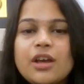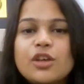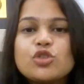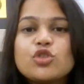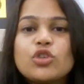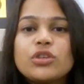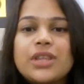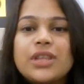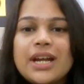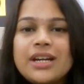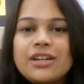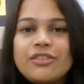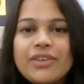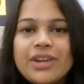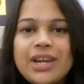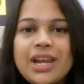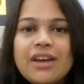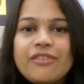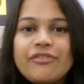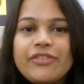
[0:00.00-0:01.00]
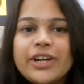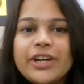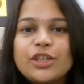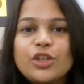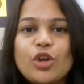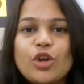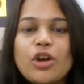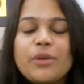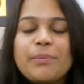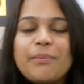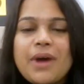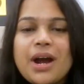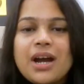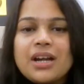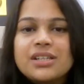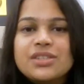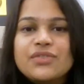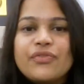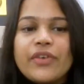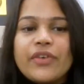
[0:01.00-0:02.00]
So that will affect your
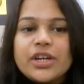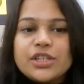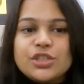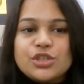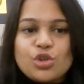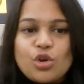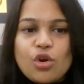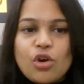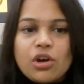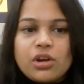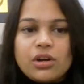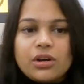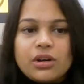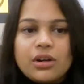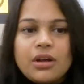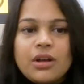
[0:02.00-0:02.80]
marks for sure.